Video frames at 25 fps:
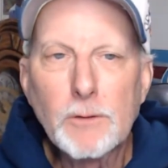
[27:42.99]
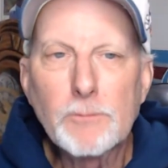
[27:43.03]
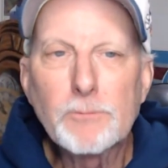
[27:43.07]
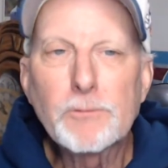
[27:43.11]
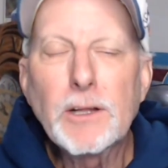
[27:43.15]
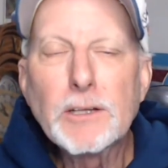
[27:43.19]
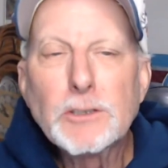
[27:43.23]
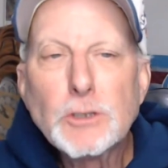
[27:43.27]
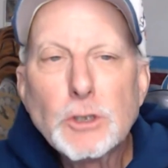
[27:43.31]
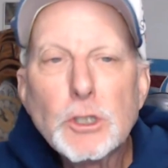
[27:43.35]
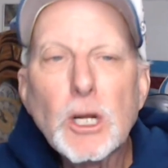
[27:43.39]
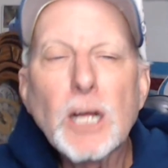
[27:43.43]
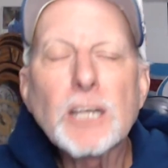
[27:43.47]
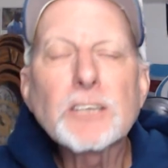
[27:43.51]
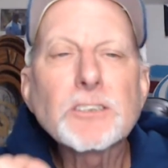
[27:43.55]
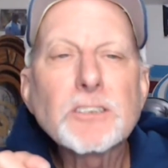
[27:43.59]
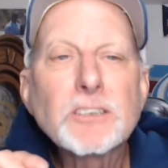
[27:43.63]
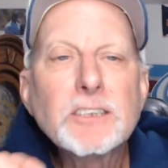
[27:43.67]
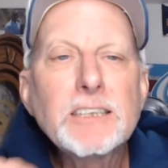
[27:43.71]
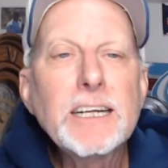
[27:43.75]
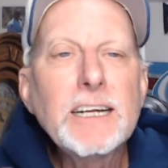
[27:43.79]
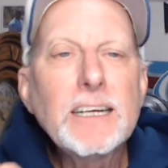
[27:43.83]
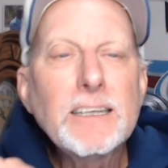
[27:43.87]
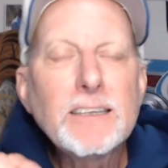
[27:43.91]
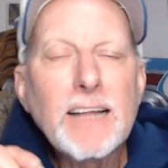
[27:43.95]
They just
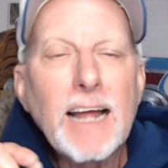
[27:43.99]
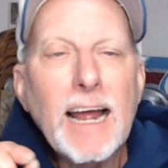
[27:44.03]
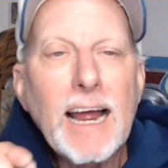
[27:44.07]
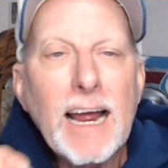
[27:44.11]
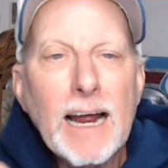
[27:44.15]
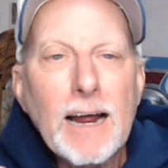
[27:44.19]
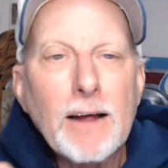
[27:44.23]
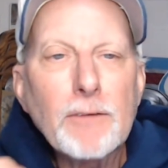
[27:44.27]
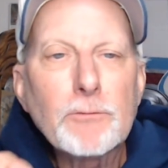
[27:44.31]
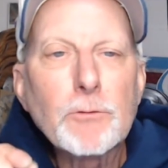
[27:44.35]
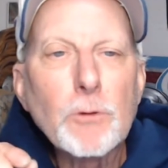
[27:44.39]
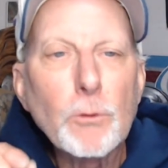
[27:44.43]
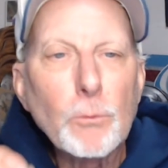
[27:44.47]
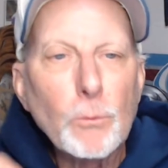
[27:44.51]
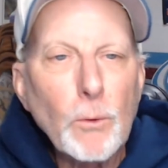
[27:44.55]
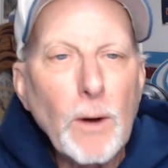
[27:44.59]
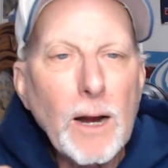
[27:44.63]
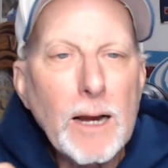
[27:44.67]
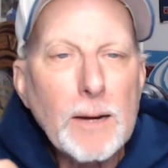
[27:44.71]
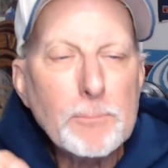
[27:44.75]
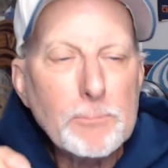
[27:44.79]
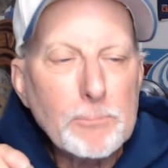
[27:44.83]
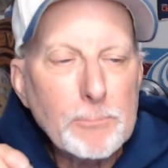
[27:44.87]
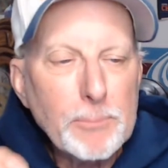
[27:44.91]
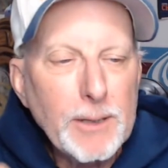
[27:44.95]
need to have the right